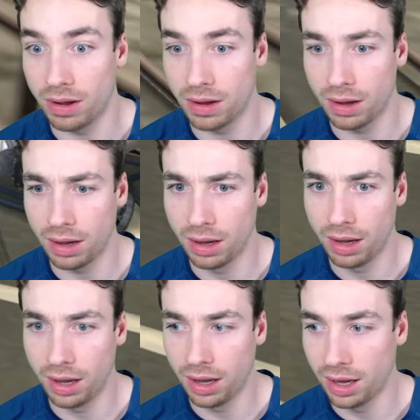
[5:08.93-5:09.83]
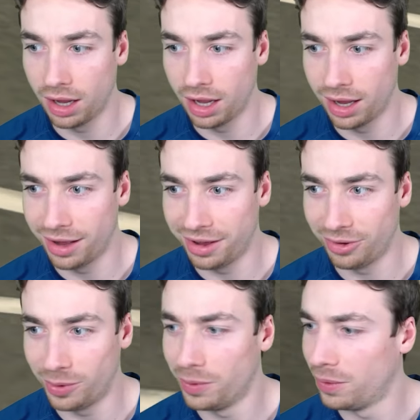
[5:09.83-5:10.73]

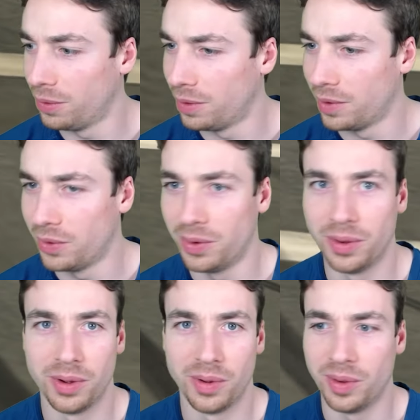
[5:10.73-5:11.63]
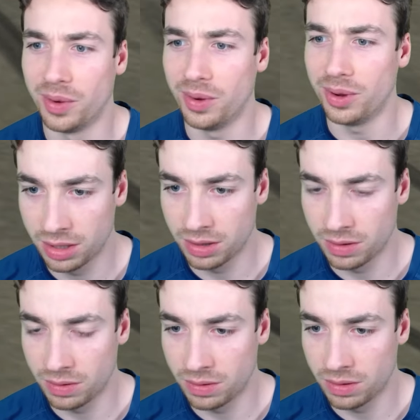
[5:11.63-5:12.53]

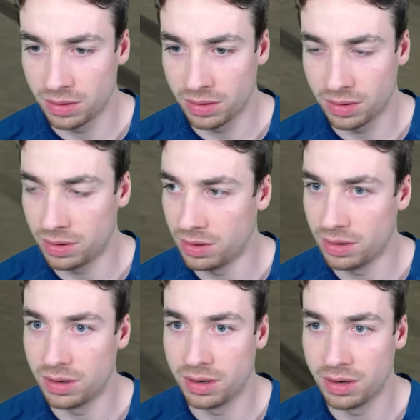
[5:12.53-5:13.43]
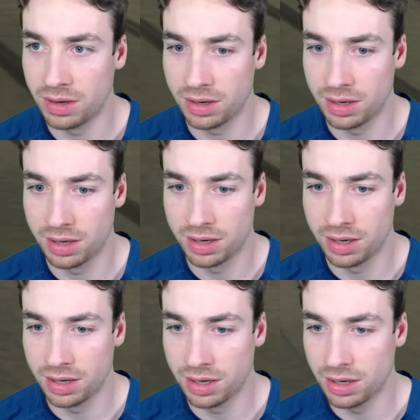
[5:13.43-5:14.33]

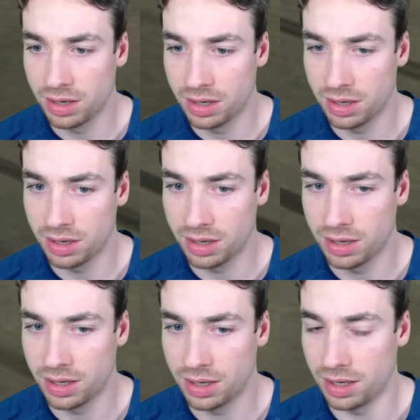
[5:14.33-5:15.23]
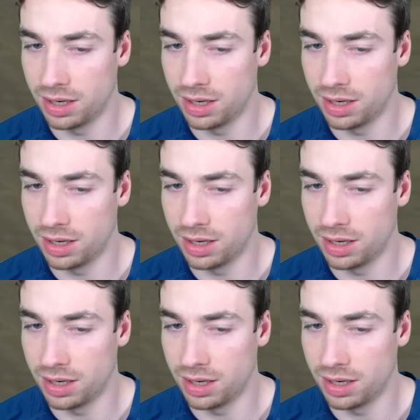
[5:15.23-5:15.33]
No one is speaking in this clip.